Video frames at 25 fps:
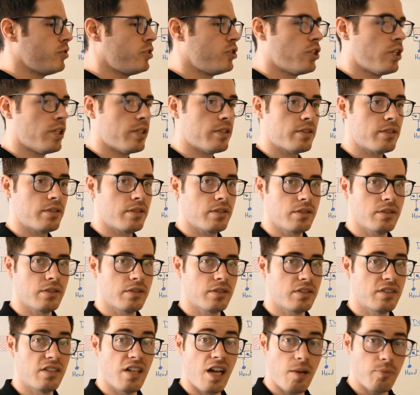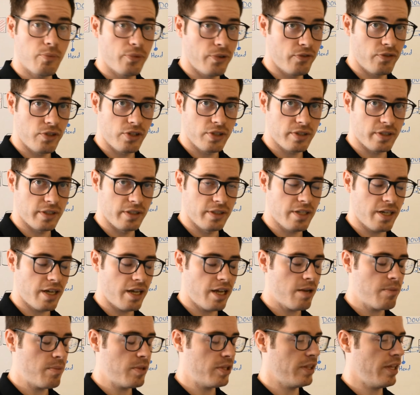just stop reversing
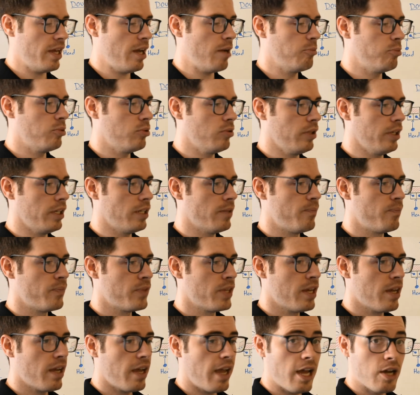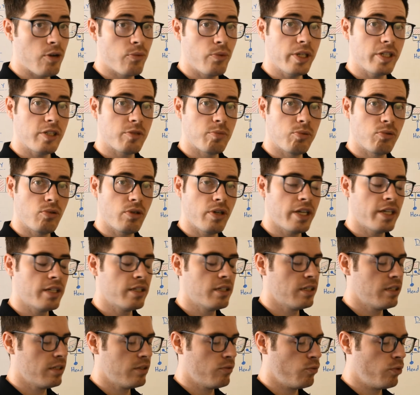time at that point. At which point,
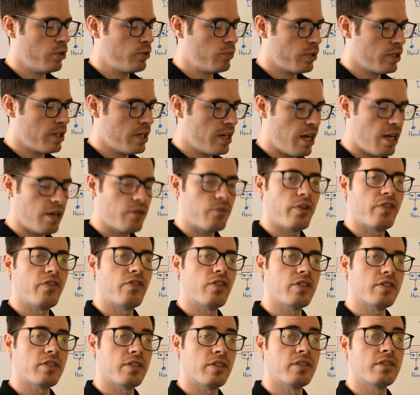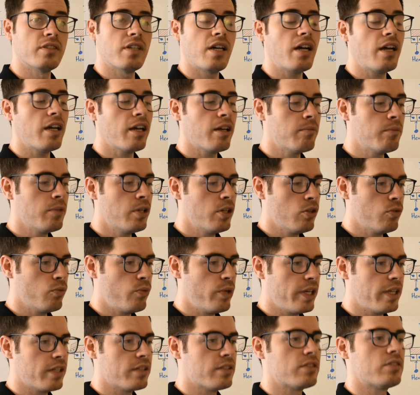when we're not reversing time,
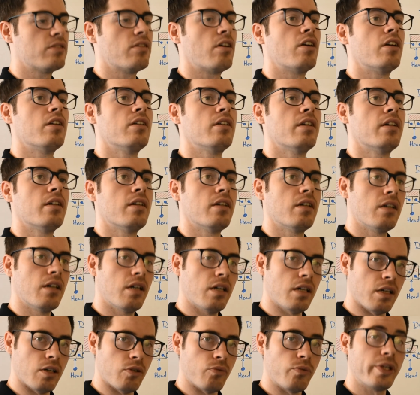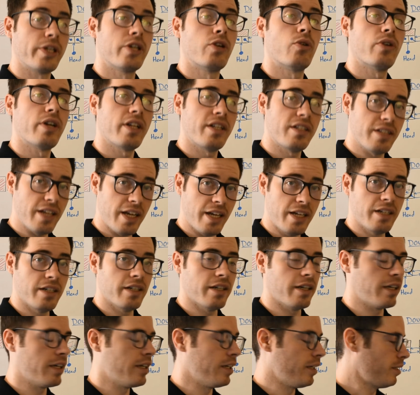we can start recording data
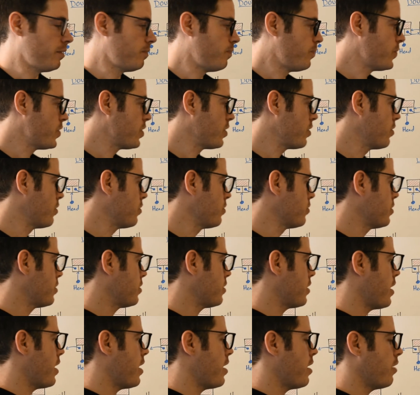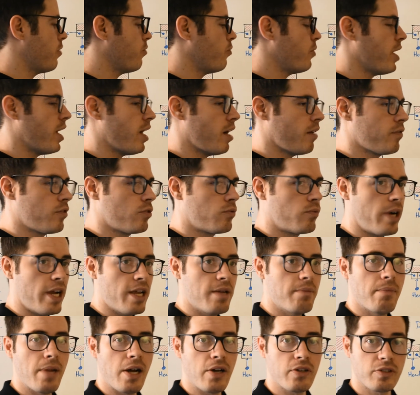again. So say we have the
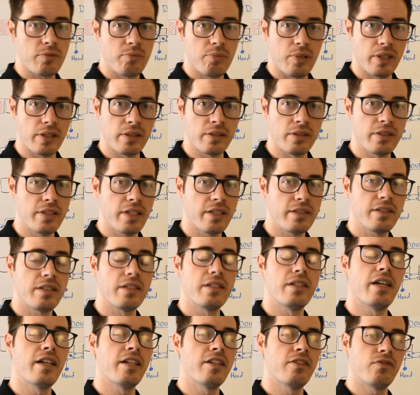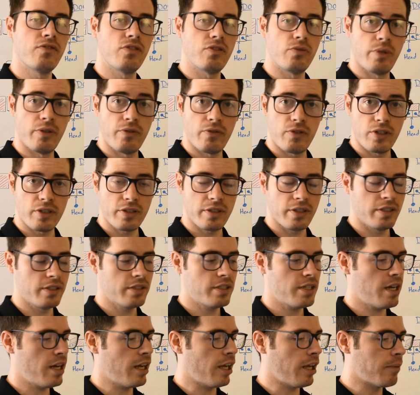right mouse button designated for reversing
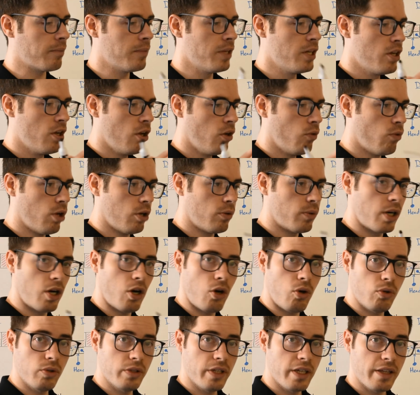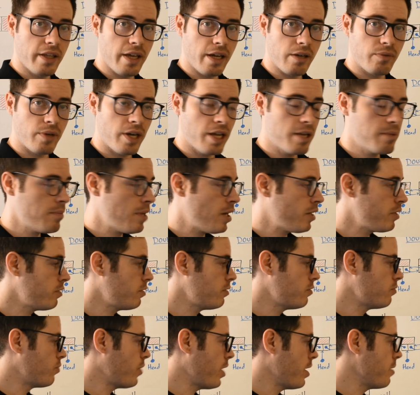time. While we're holding that right
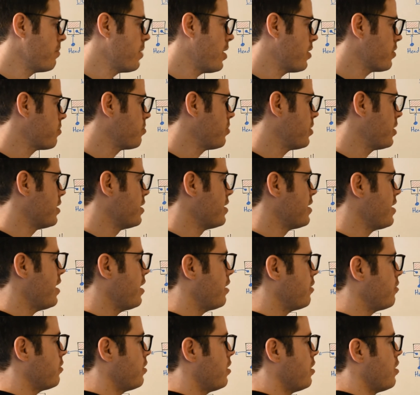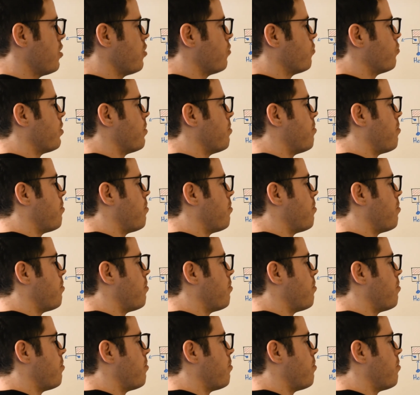mouse button down, we're